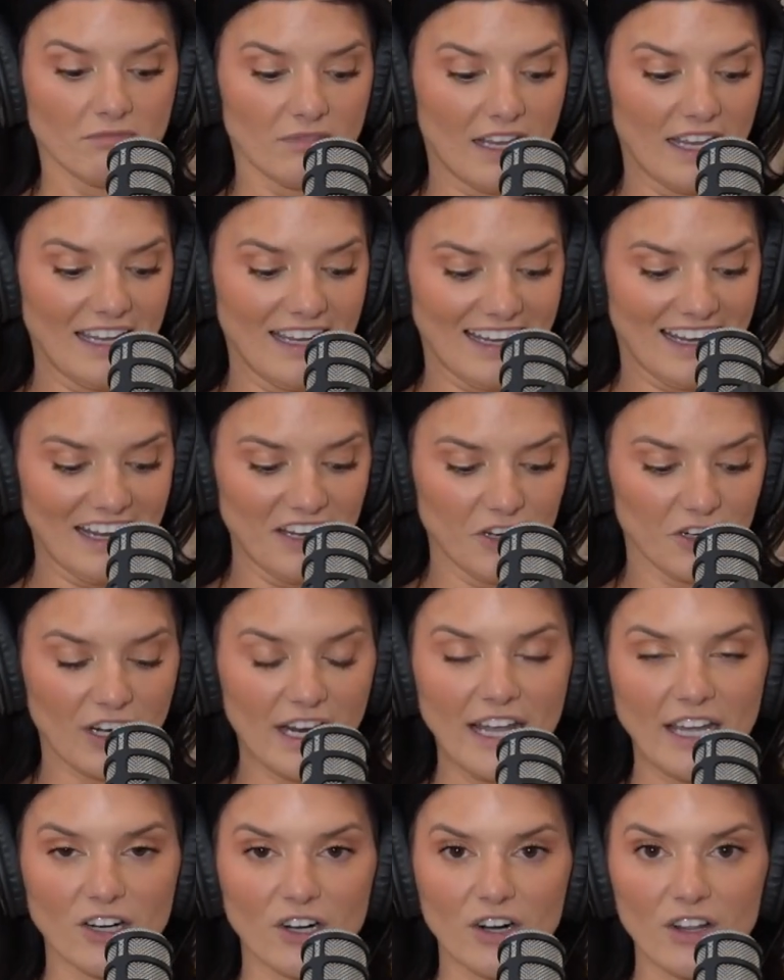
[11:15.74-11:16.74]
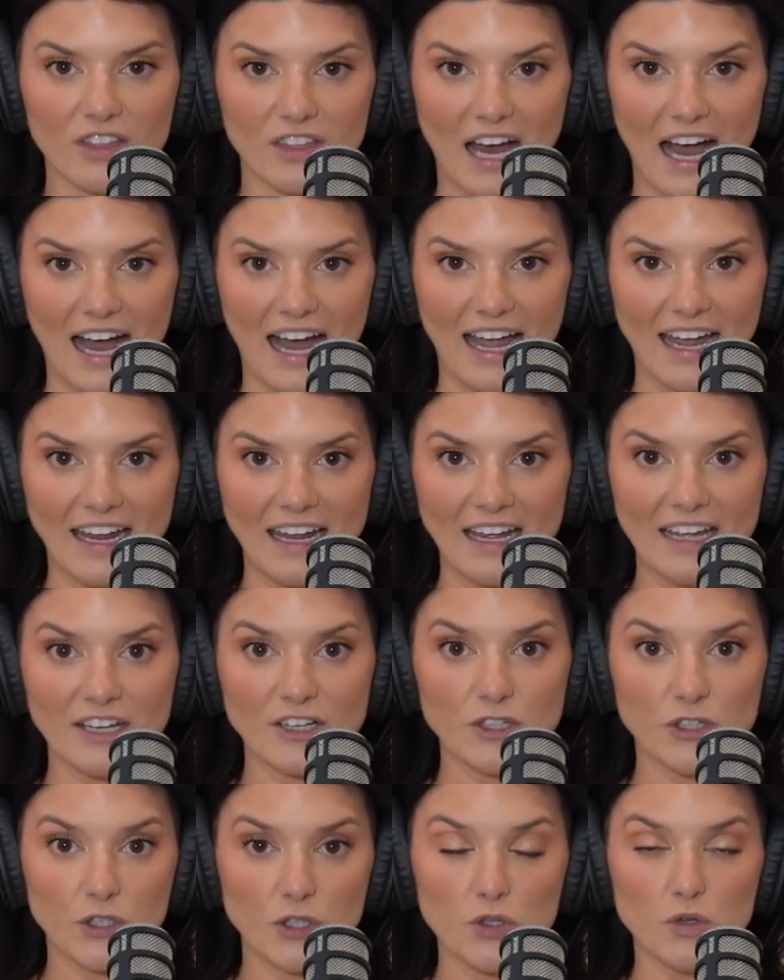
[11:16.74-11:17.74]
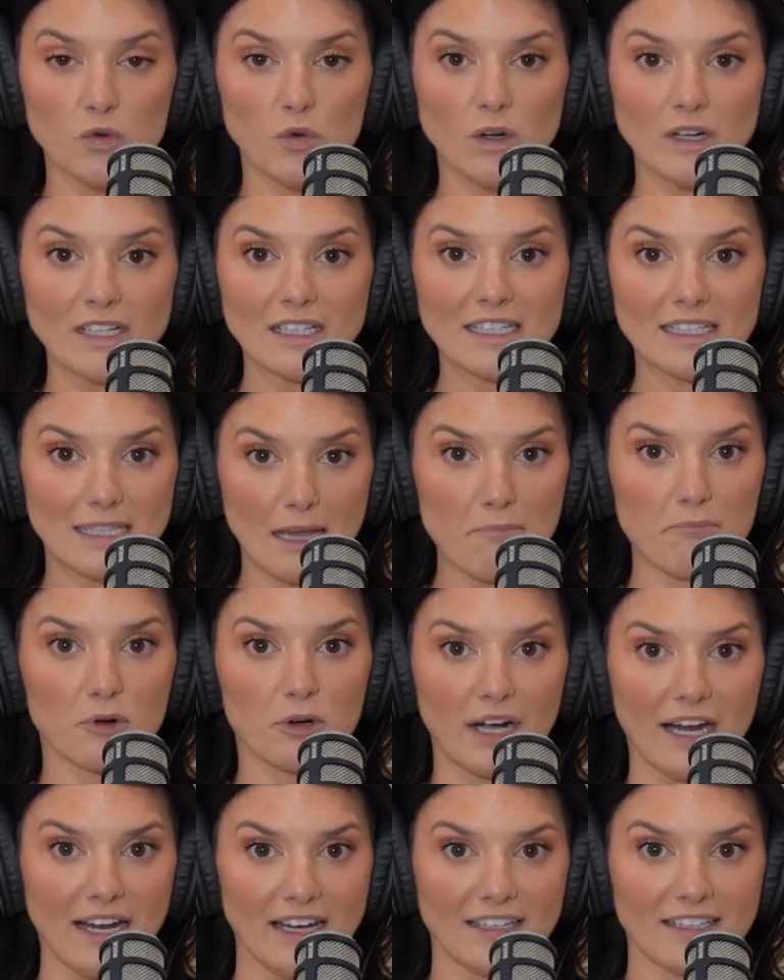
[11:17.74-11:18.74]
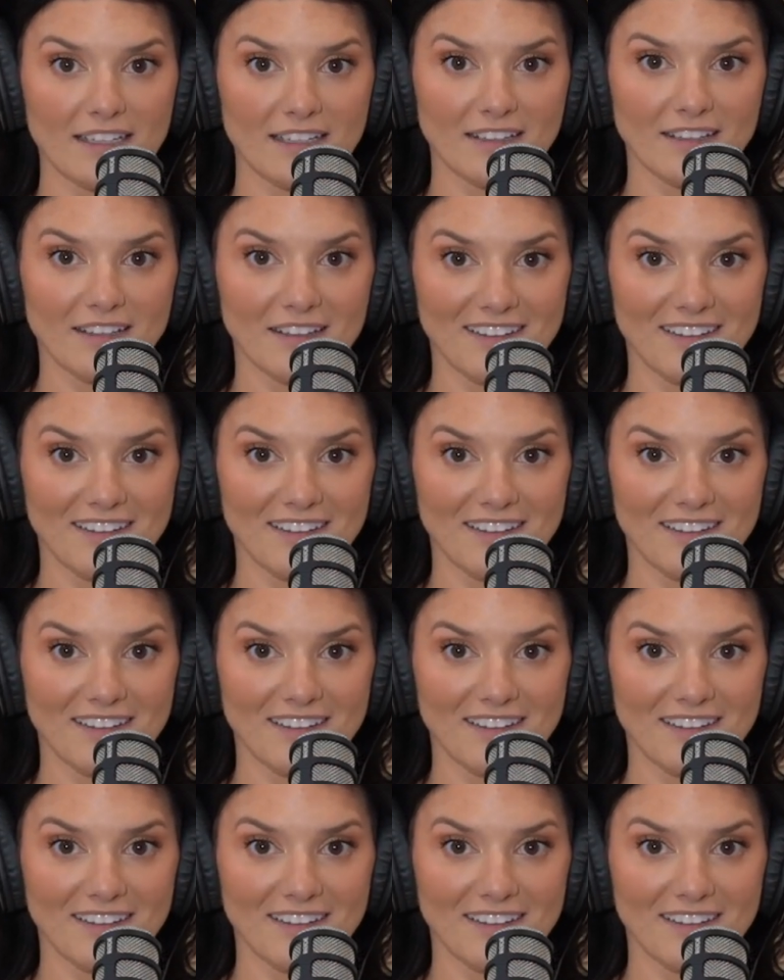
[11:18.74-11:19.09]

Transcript: like your inner thigh, to separate.